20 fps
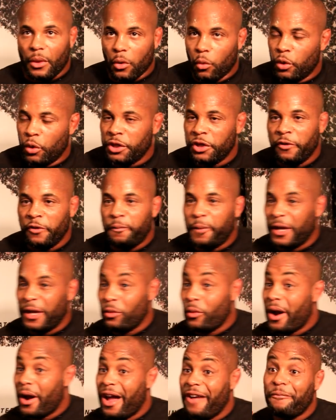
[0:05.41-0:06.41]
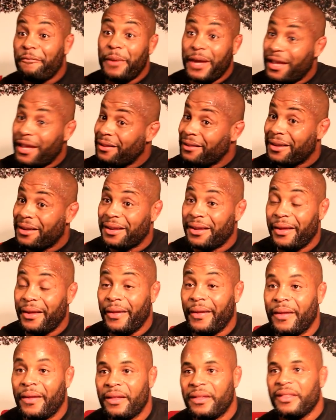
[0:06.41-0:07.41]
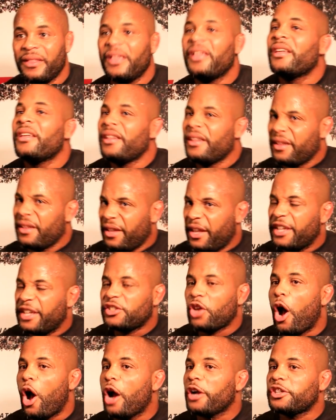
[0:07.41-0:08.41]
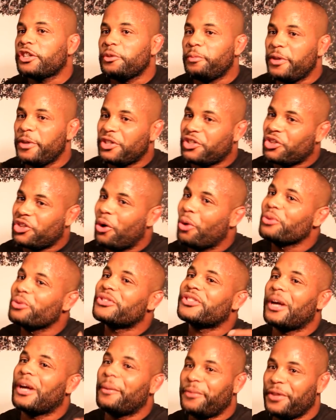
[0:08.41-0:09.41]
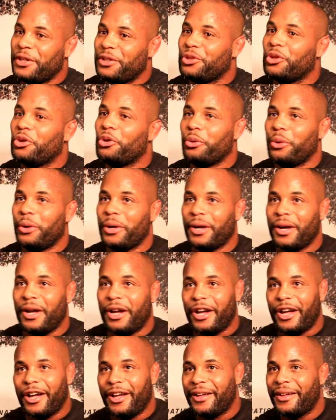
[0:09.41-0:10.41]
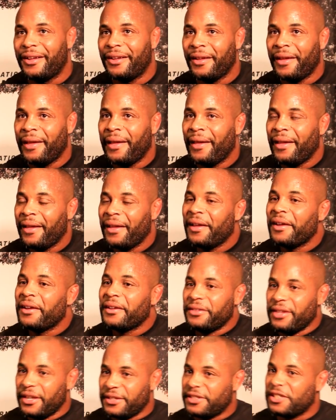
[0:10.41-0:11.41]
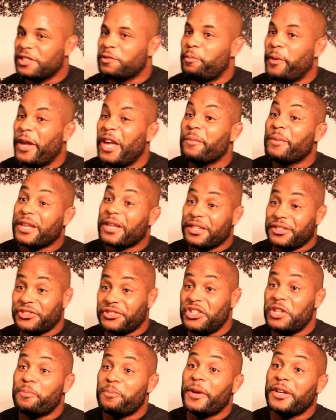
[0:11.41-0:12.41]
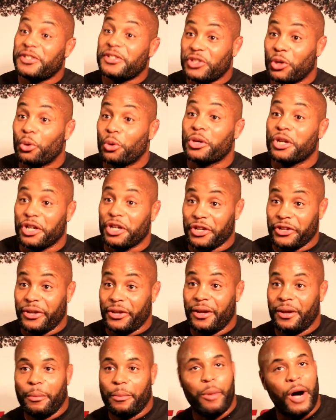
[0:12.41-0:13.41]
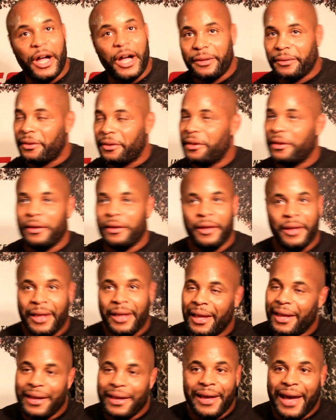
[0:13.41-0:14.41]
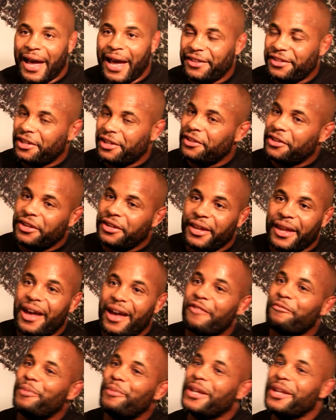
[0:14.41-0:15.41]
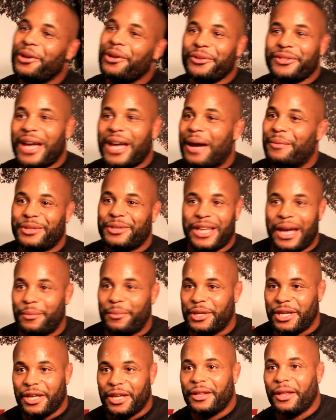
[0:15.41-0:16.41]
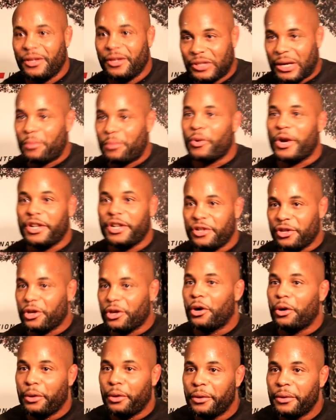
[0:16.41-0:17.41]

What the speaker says: When you've been where I've been, it's hard to be shown something new. This is big because Stipe's so good. But at the end of the day, I've been here time and time again. So I'm ready to go.